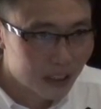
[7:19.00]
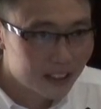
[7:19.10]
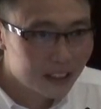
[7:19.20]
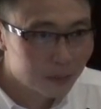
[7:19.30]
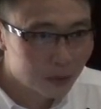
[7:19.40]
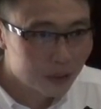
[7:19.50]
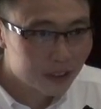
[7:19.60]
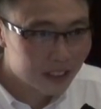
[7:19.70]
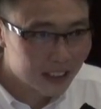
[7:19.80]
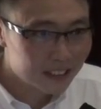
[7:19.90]
anything
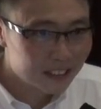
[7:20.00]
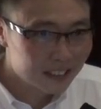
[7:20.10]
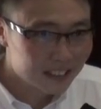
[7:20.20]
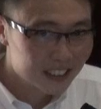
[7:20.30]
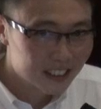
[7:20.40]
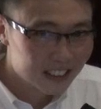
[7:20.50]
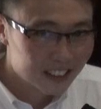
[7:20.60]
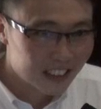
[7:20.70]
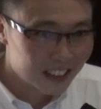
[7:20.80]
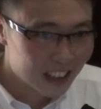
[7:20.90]
between 10
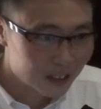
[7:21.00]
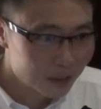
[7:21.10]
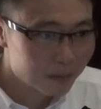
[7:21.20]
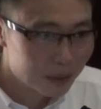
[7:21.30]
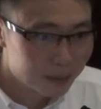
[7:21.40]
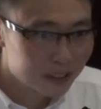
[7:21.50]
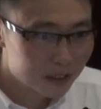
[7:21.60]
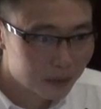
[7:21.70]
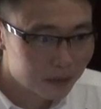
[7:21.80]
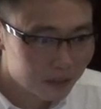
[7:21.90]
and 100 papers
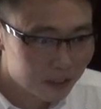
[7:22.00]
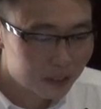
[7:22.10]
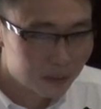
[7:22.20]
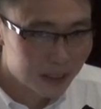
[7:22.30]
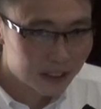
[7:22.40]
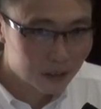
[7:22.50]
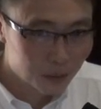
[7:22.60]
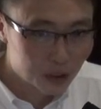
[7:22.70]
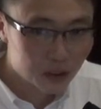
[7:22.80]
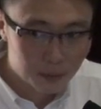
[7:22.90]
to be reviewed, depending
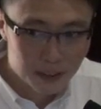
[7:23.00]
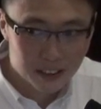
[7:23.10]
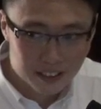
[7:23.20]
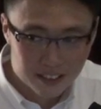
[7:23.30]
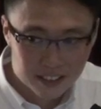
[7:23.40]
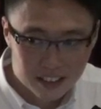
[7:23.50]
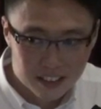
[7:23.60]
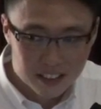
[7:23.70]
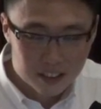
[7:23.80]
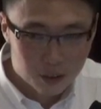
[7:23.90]
on which topic it is.
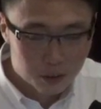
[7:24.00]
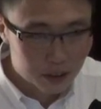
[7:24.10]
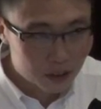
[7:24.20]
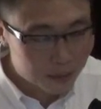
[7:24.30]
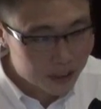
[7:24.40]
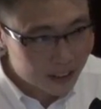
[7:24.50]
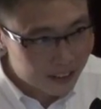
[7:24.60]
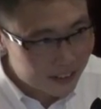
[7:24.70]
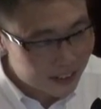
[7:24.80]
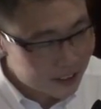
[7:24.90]
So a topic
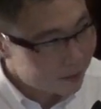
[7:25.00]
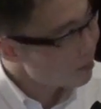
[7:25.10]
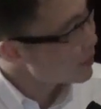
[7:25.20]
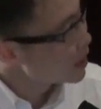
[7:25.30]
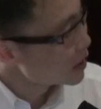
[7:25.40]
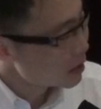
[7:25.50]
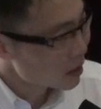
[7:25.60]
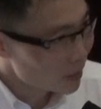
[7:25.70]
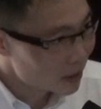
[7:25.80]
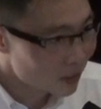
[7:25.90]
like, say,
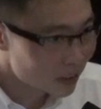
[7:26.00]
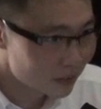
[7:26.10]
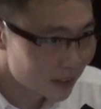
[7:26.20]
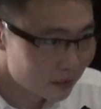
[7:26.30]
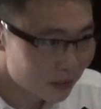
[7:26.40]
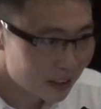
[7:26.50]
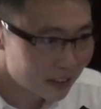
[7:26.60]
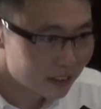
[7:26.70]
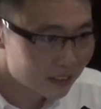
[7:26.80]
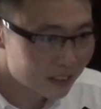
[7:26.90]
the
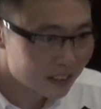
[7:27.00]
bisphosphonate-related